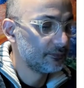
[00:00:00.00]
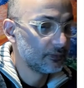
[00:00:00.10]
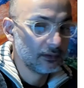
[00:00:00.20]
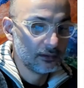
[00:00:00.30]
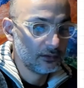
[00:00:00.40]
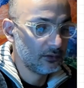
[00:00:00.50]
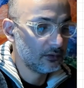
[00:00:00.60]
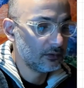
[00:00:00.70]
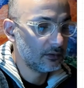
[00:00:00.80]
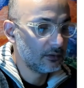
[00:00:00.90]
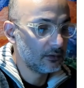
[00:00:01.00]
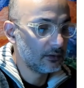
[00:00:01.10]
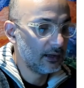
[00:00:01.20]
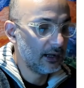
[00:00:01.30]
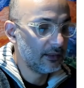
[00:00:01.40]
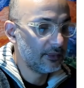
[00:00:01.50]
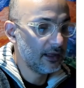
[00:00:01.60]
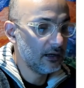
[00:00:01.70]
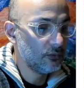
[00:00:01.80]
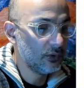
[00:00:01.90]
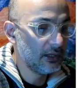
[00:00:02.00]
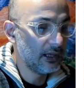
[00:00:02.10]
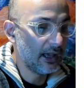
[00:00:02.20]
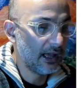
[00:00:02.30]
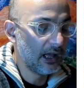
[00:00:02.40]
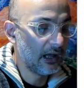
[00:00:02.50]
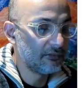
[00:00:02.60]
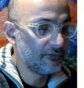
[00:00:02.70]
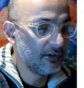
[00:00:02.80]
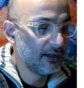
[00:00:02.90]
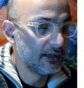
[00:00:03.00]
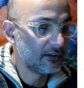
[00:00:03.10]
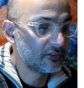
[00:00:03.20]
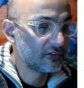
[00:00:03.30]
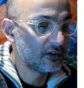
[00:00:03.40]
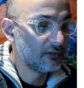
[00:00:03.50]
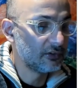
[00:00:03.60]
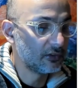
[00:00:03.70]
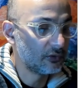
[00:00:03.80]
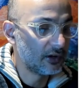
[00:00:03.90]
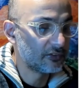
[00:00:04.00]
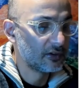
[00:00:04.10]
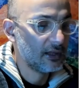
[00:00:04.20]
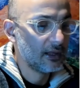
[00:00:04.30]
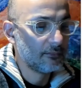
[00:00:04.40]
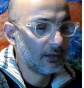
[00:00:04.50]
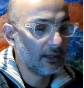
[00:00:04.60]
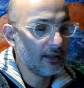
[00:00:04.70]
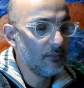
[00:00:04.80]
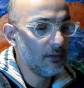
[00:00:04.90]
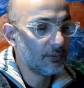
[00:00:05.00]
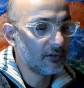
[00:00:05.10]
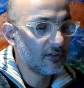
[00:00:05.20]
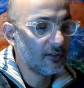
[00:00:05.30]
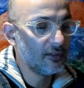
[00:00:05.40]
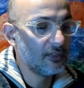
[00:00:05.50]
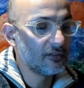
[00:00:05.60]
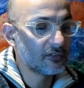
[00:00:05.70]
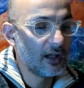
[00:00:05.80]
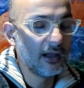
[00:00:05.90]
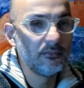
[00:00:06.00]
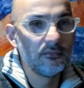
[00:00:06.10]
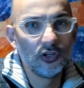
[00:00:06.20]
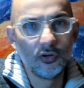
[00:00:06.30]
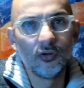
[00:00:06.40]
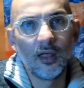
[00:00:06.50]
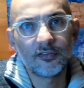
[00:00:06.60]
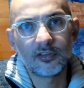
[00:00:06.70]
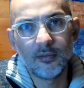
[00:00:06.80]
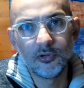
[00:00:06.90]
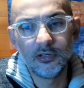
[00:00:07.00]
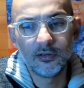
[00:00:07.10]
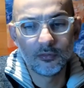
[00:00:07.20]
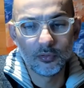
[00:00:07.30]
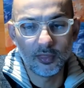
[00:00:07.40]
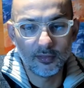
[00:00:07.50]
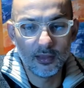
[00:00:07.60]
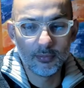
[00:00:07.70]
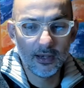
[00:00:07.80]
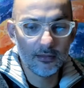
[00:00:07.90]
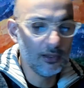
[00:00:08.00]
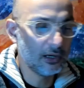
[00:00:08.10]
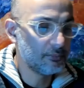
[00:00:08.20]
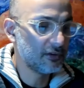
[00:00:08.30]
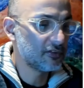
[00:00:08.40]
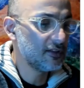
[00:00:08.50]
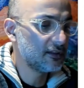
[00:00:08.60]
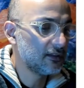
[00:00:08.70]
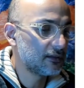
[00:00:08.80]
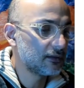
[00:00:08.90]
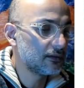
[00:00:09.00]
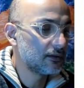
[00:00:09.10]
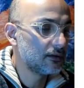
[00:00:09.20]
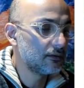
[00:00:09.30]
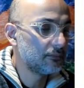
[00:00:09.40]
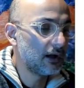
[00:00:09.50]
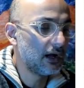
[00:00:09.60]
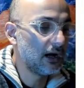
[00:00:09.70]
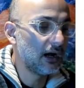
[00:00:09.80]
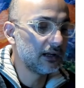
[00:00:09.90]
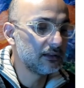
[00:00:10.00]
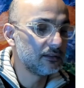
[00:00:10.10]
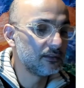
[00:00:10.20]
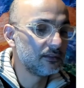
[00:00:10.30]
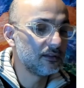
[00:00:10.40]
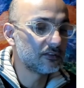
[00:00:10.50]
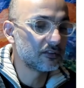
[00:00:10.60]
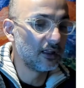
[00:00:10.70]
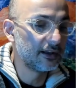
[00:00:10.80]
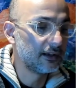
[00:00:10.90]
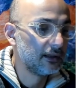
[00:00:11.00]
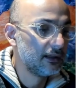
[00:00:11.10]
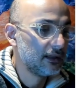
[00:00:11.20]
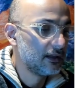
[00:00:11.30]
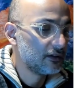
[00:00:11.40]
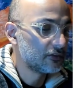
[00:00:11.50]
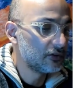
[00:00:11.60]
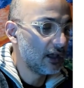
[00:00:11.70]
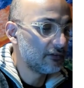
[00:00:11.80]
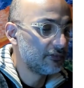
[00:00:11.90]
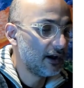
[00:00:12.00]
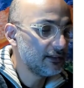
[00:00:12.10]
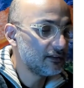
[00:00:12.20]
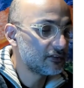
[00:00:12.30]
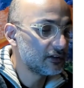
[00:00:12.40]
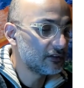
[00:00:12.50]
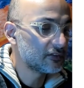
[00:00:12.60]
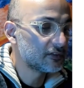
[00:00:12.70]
you know, and then we have Lx given to us. But let me present it this time, you know, last time we did it with a table. Let me represent it by this line. So we have 96,